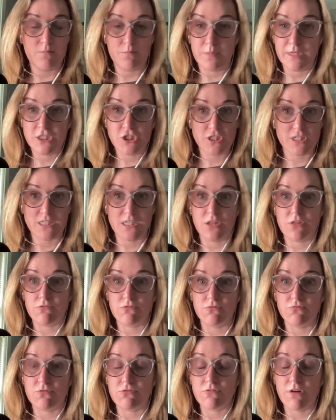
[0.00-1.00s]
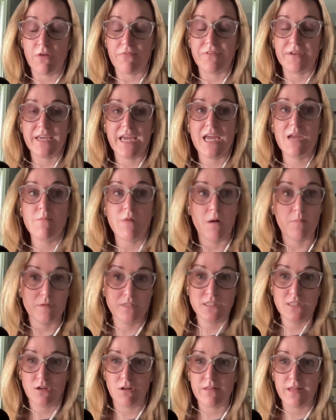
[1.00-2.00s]
pitches he threw throughout the game up
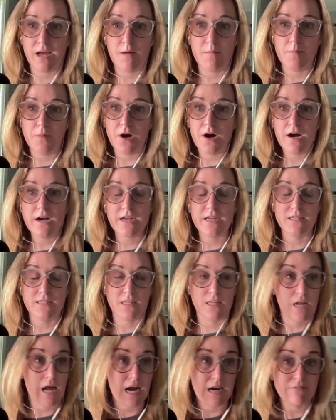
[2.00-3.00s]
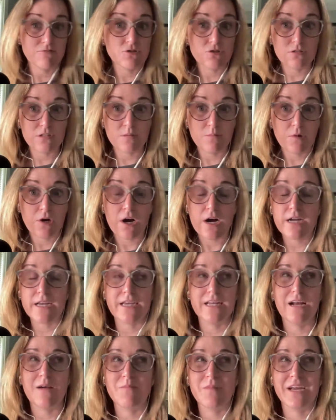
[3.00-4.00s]
until that balk and then after the balk.
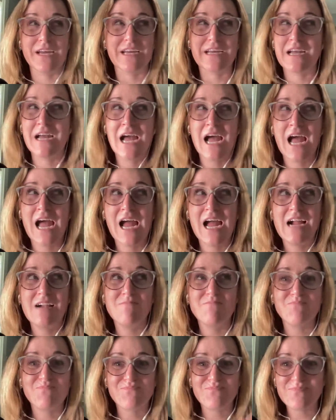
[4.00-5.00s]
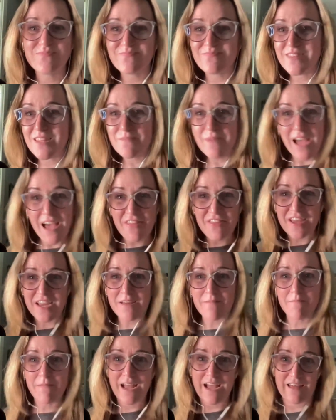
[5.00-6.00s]
And I'm like, the math
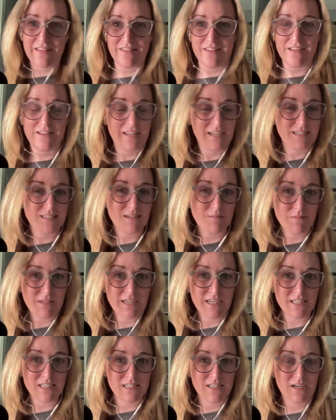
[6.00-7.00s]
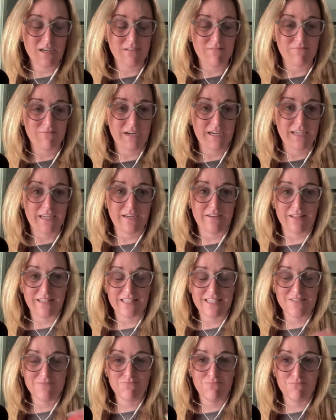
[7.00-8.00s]
ain't mathin'. Like, something is not right here. Like,
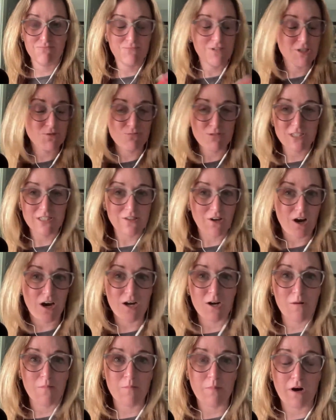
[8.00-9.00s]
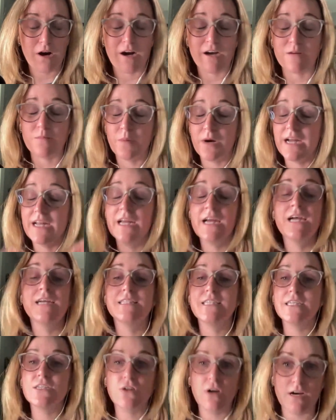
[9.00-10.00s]
this was not a balk, but
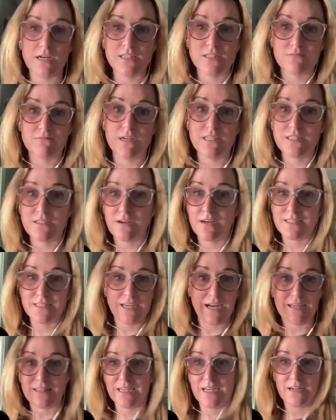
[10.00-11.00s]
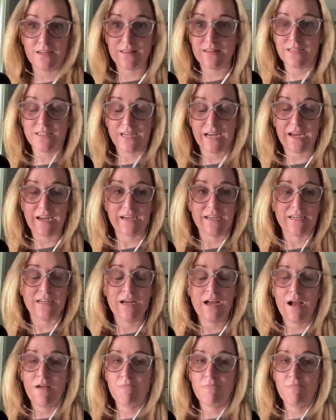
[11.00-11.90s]
didn't cost the Red Sox at the end of the day. And